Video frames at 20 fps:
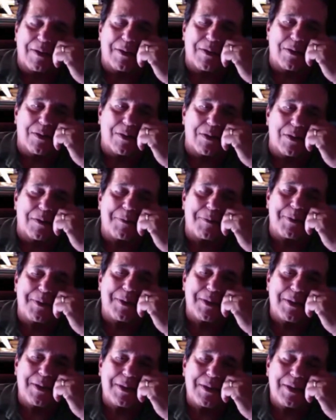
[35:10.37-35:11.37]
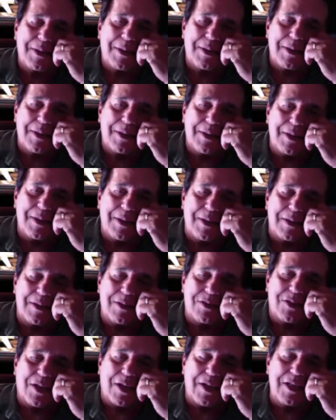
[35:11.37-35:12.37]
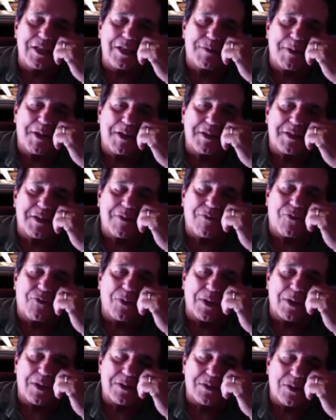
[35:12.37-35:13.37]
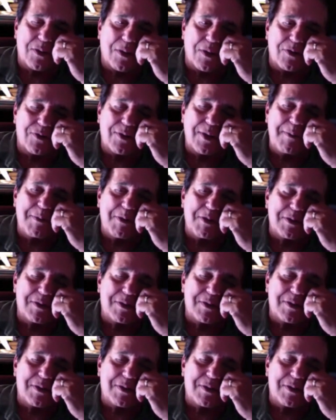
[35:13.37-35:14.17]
herb in Chinese medicine for external treatments.